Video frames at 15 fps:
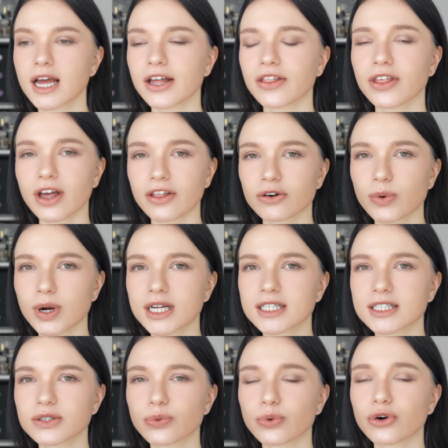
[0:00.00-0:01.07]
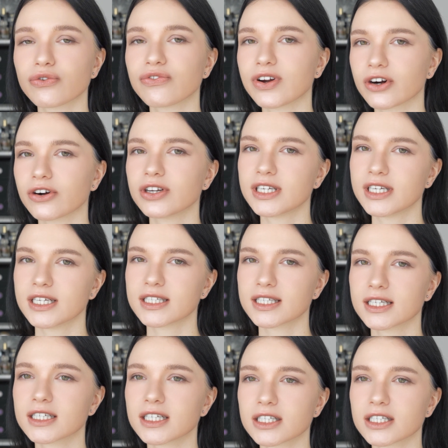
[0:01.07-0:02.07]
and the other ones were very decent.